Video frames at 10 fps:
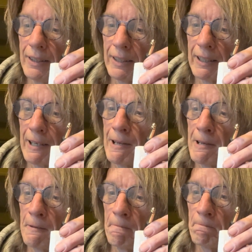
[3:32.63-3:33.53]

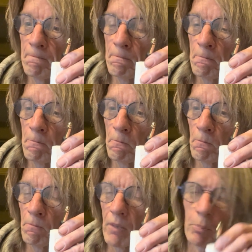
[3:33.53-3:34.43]
I'll
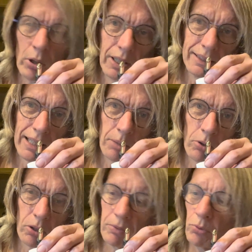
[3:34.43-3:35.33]
put a link down the
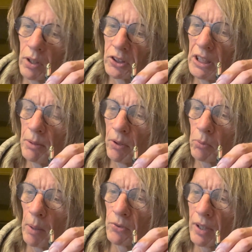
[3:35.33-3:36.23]
bottom if you want to see them on the
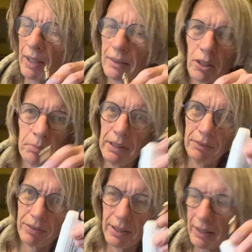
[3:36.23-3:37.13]
website. There'll be an
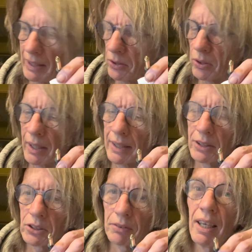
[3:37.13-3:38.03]
affiliate link, all that kind of
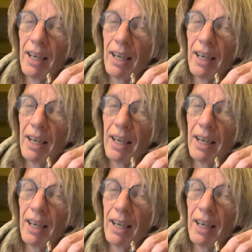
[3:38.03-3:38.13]
stuff.